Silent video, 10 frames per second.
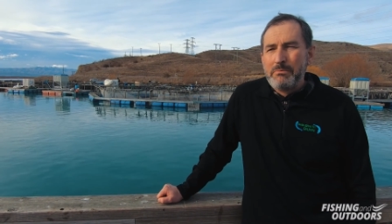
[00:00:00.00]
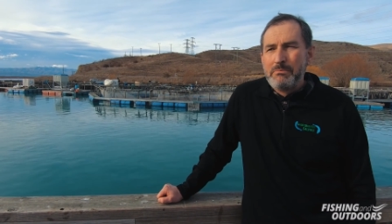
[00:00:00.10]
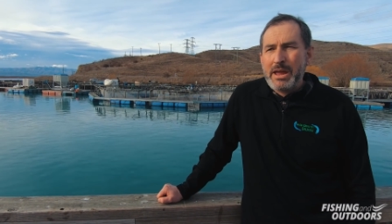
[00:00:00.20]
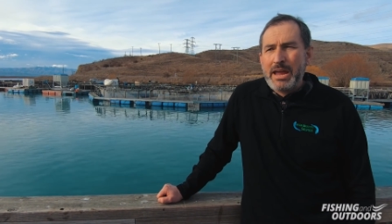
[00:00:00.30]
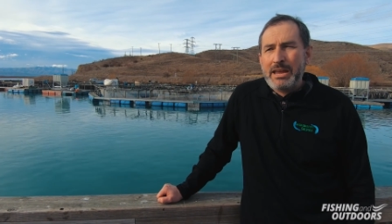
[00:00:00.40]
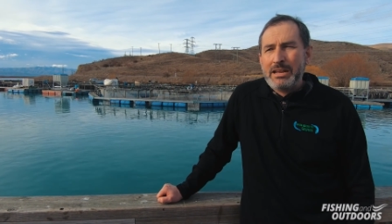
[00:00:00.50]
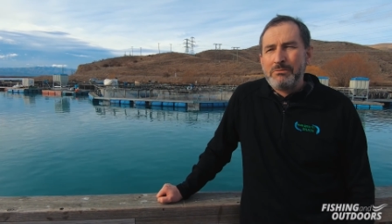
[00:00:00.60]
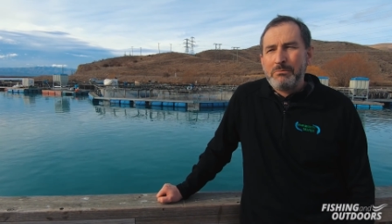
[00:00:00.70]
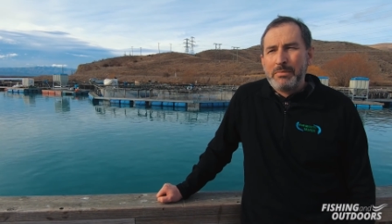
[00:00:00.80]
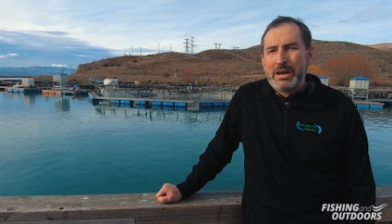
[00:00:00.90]

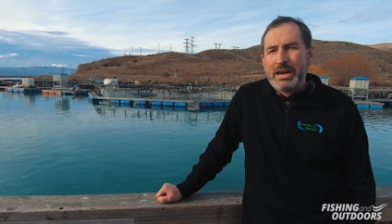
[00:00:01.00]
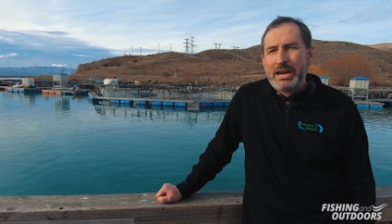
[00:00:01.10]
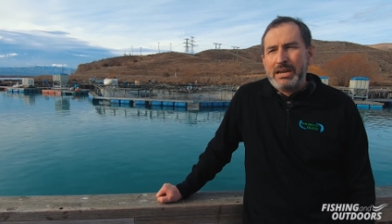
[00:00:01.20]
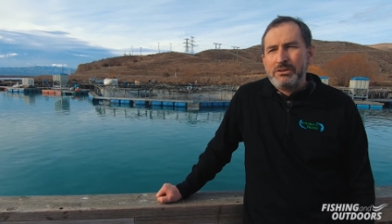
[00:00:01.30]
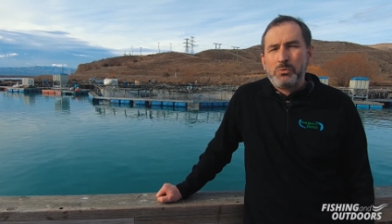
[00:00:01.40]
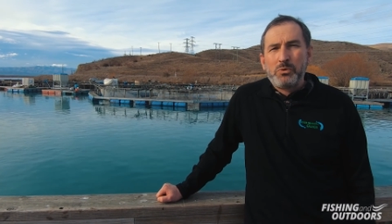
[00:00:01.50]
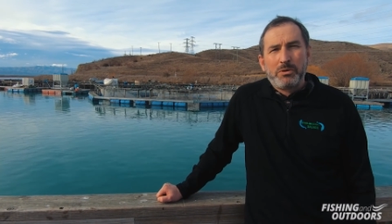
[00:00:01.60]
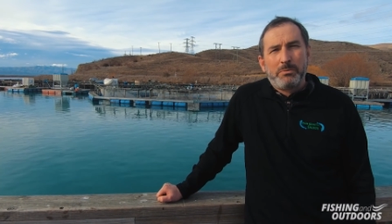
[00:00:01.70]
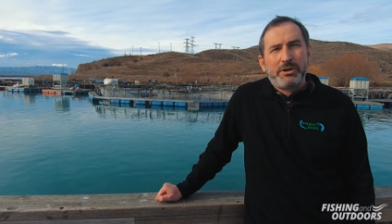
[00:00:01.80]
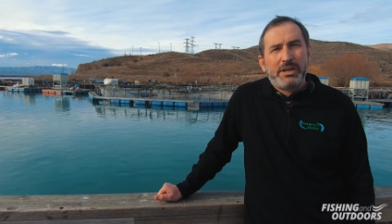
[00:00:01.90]
man-made
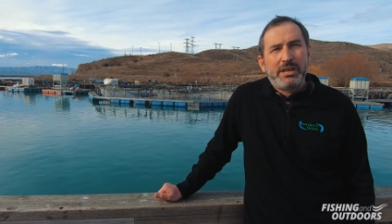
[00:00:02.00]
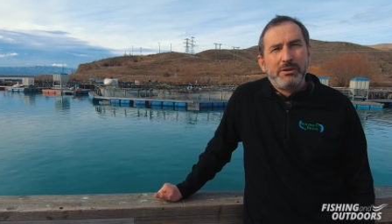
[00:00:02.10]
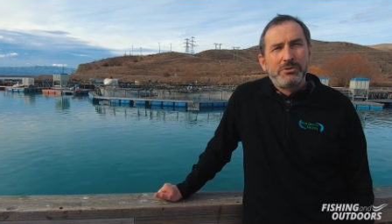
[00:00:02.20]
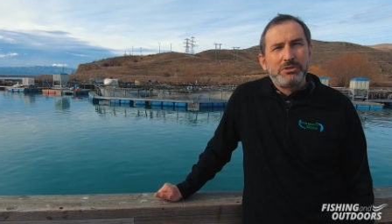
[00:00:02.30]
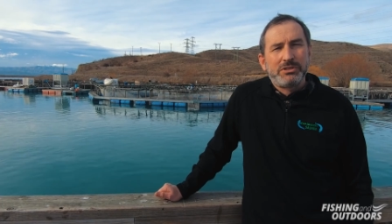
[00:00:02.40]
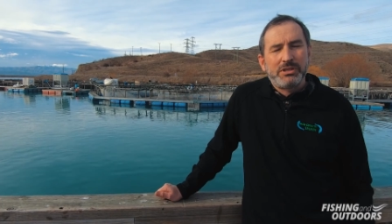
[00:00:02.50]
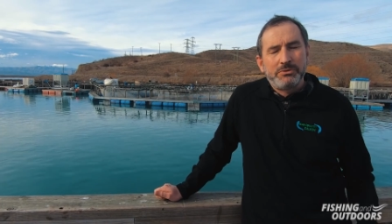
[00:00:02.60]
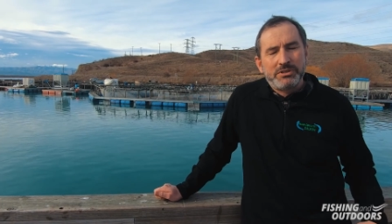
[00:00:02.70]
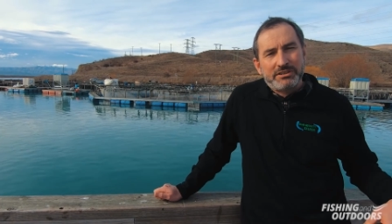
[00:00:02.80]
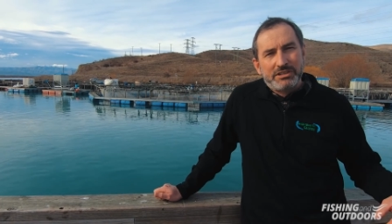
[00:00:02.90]
water body that
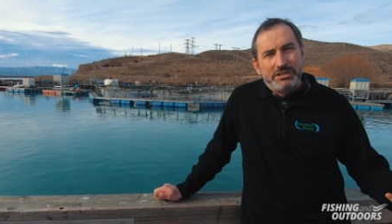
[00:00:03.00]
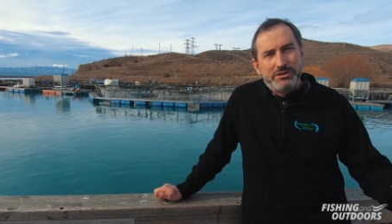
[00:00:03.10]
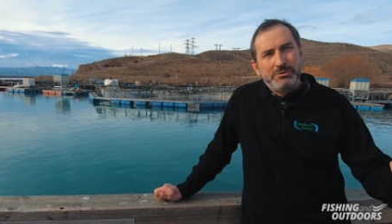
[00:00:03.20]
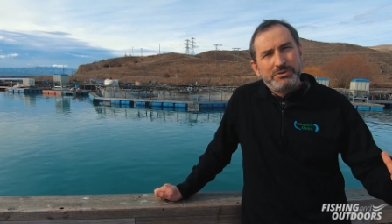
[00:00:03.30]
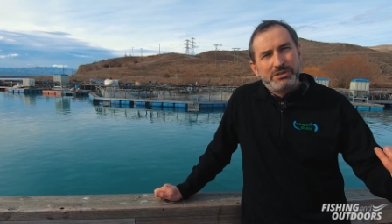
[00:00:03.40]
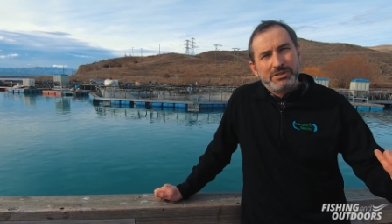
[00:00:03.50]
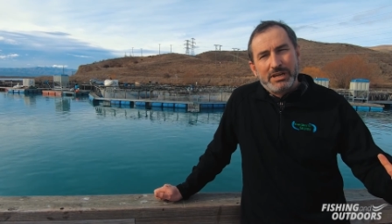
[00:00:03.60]
was actually used,